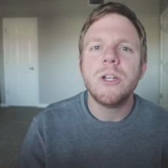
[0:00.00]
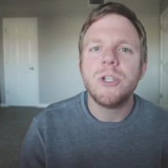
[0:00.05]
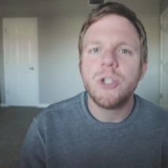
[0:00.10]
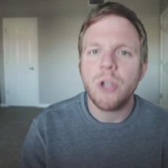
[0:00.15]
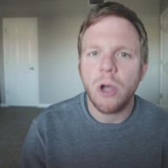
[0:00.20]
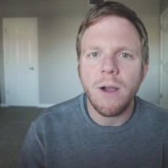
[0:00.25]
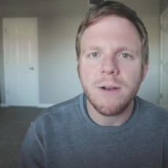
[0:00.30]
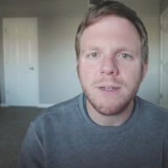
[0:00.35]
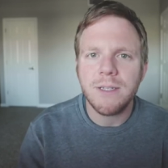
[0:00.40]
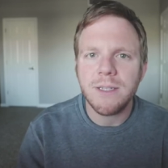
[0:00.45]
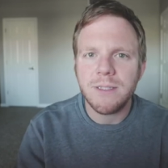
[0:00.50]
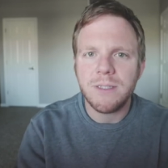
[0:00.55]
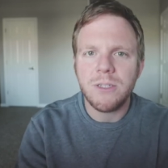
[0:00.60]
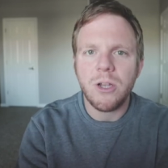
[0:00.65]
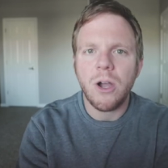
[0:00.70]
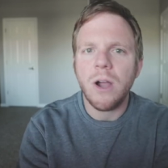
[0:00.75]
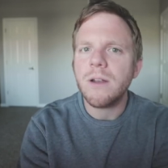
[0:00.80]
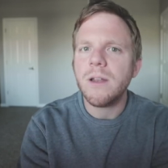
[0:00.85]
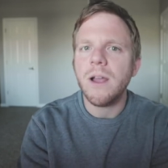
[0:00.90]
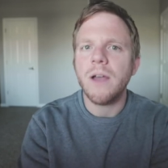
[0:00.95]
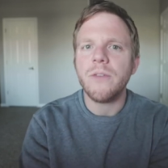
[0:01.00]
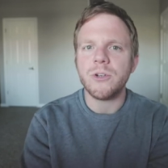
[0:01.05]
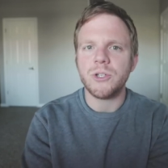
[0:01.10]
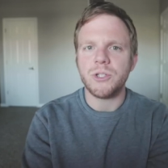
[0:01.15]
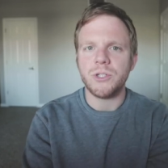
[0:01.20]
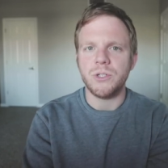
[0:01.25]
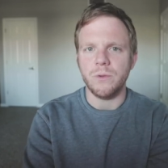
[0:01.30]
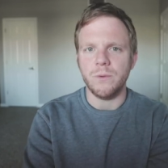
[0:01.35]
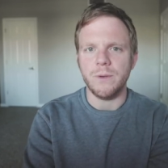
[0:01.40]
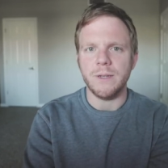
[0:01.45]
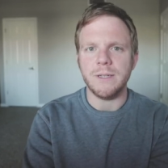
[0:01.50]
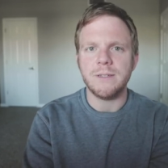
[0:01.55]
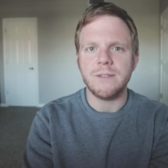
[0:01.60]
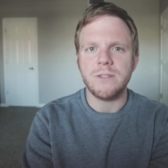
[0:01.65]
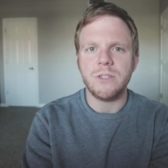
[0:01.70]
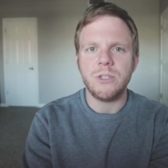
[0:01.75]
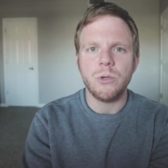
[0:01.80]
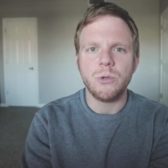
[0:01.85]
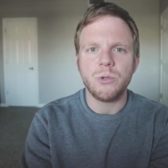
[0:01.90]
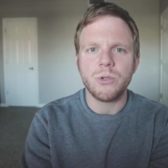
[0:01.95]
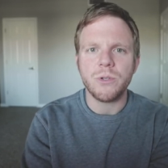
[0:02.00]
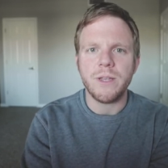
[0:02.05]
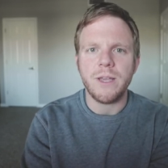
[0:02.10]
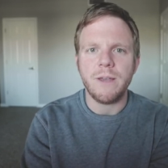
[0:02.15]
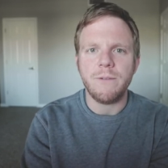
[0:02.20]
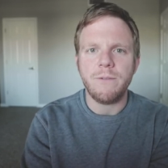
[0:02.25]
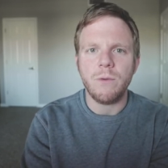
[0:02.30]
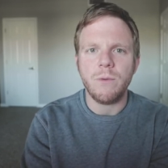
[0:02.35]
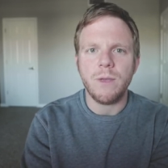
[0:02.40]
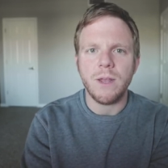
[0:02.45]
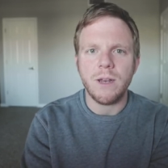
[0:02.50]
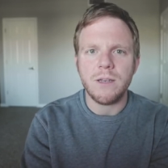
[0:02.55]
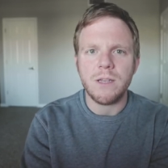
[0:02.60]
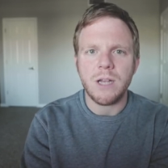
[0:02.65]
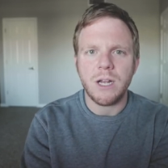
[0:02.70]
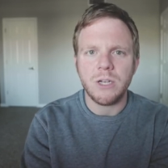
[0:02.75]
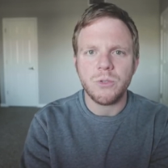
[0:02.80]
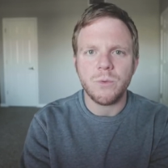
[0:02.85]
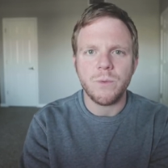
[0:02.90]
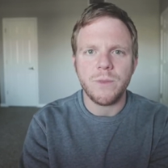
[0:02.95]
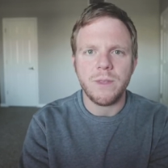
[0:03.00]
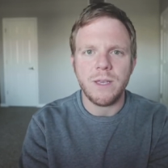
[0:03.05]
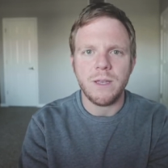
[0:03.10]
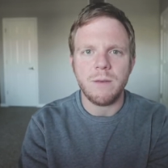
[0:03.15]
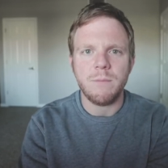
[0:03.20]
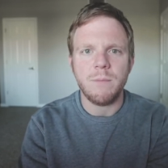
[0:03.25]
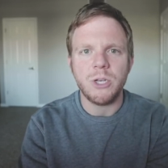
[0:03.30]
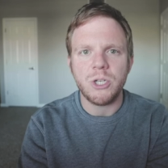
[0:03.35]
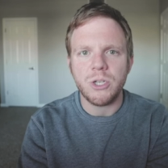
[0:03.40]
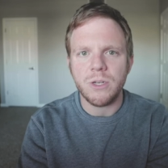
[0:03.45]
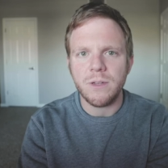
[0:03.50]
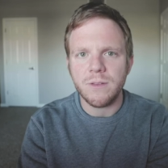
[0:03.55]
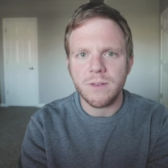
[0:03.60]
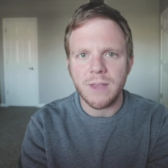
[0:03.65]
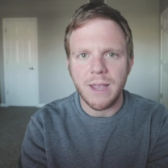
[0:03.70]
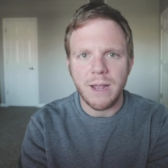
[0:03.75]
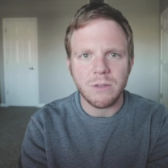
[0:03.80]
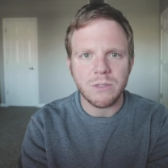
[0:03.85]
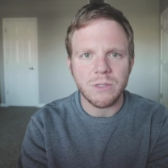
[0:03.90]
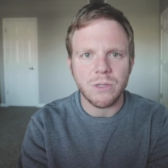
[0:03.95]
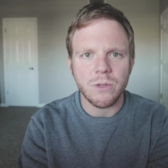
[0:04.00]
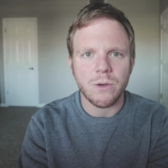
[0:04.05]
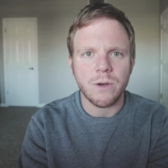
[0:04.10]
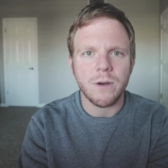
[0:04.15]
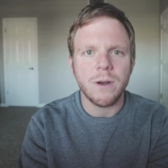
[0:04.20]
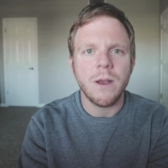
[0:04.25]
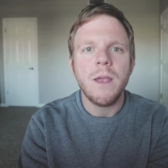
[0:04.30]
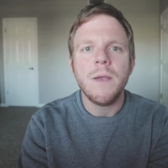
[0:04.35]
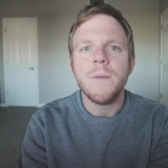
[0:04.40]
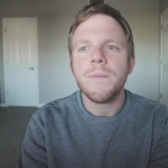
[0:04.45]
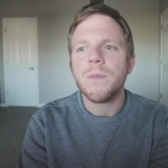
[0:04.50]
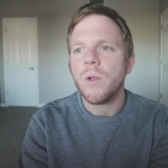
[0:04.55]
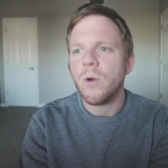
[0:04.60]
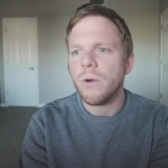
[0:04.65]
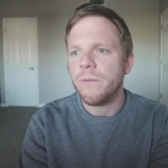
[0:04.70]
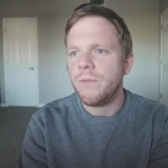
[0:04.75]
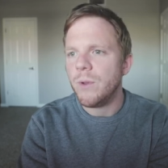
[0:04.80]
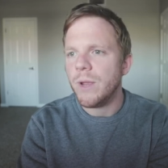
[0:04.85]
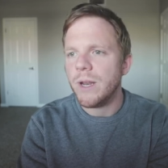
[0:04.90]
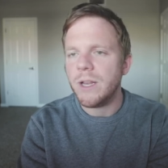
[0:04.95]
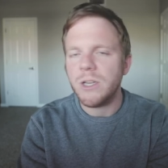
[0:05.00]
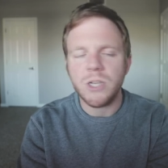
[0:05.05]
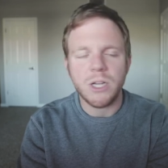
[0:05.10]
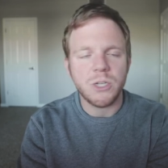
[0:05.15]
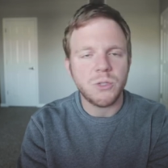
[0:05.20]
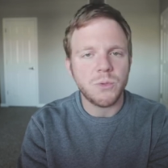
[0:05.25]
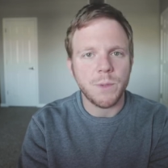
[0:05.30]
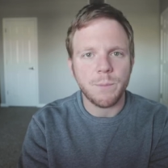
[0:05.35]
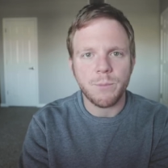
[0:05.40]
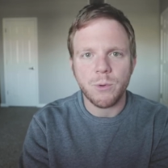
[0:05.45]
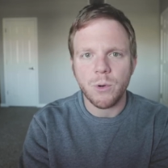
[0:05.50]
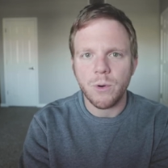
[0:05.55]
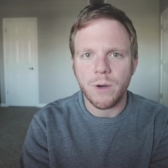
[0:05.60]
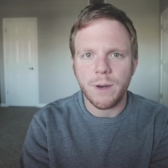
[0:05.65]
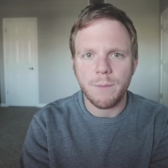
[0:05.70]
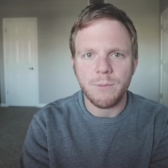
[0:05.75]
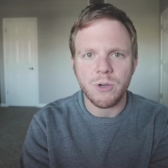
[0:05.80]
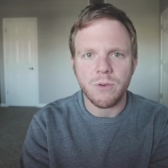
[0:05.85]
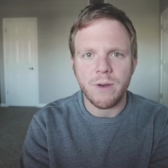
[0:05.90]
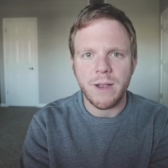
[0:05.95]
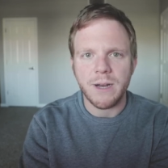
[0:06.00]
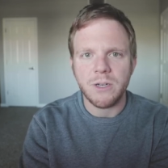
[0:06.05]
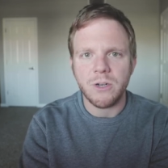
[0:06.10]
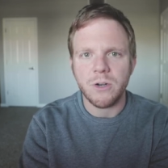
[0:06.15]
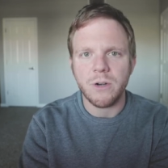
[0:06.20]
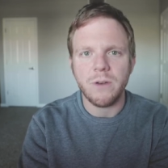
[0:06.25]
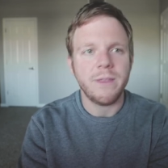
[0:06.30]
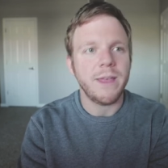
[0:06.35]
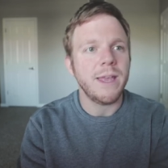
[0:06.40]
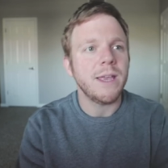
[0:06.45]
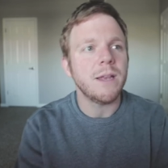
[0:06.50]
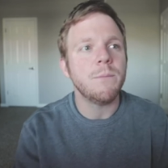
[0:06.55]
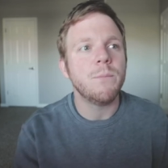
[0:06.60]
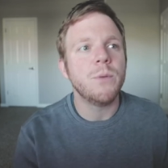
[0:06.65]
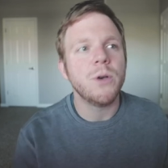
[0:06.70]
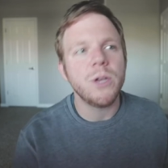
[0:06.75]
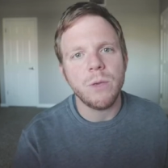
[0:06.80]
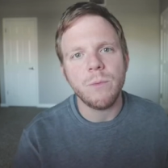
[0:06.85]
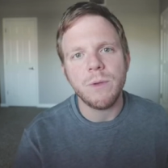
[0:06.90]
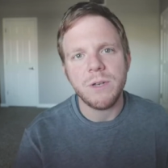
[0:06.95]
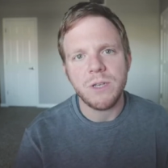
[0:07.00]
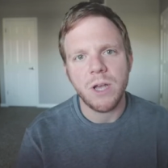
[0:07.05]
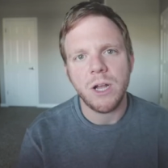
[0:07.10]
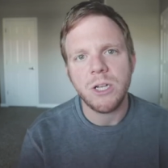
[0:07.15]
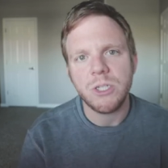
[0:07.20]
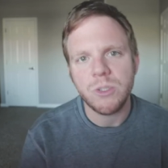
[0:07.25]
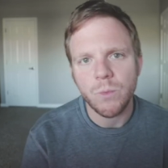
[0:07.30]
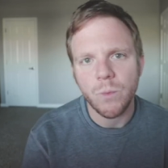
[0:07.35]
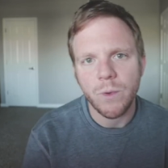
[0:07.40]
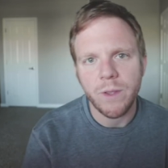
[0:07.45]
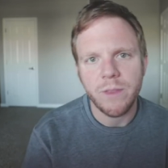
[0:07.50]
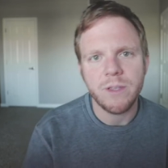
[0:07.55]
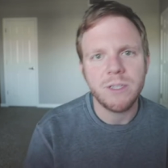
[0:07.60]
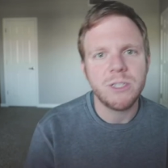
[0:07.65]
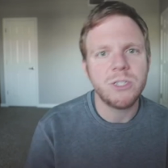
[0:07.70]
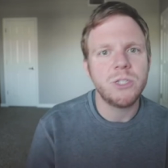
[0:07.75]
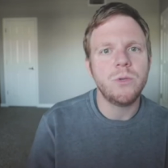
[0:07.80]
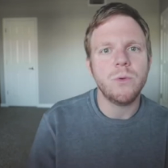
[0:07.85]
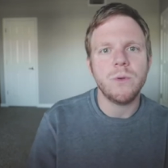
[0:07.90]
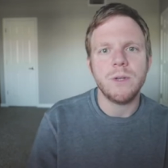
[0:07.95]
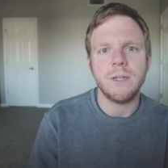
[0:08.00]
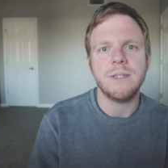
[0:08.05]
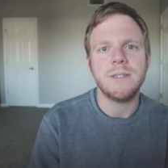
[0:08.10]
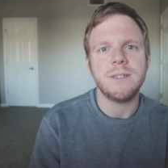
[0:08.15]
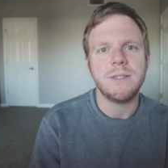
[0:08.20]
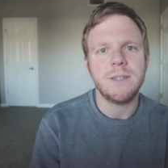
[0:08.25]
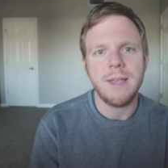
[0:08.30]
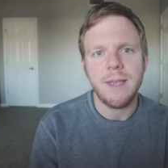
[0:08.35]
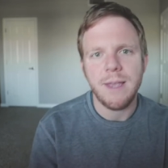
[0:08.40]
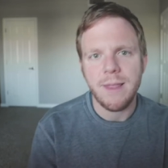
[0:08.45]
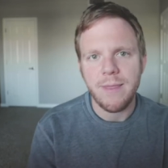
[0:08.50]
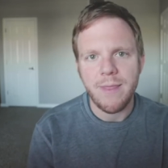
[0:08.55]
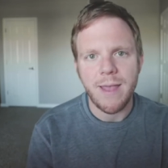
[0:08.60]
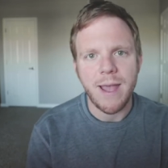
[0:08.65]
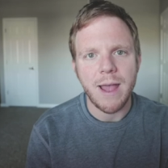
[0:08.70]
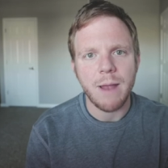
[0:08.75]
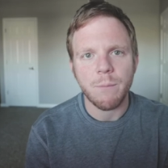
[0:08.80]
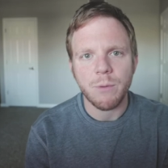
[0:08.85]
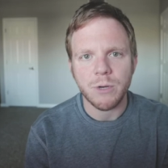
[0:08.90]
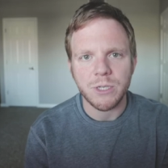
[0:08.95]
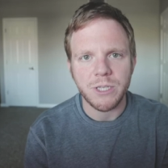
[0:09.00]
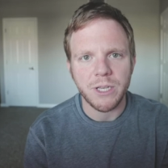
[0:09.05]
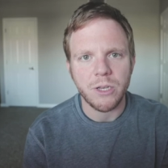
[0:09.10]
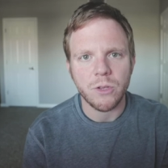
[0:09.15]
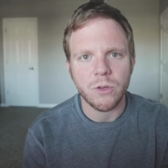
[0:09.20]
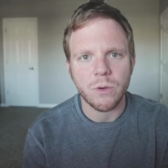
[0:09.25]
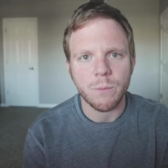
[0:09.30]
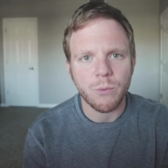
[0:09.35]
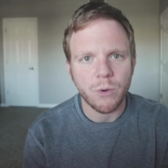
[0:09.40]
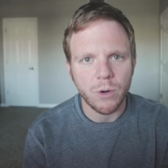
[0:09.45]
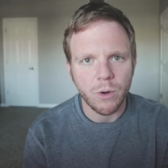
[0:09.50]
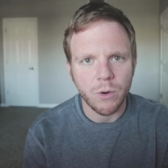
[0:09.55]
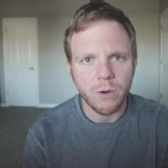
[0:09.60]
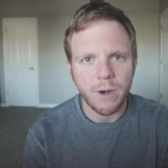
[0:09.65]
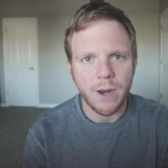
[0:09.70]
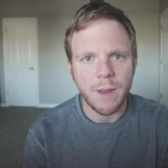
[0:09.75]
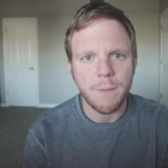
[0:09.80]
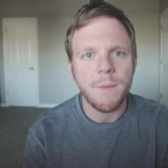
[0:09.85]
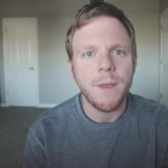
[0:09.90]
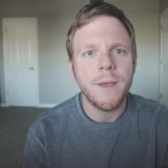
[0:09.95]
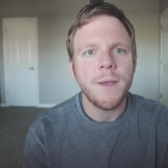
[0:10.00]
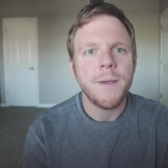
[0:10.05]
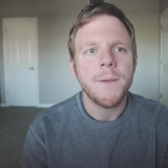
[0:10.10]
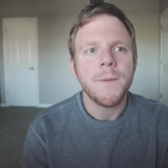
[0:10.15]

talk to talk to other students. Usually if you get in touch with the admissions counselor, or if you get in touch with a program director, they can put you in touch with students in that particular program.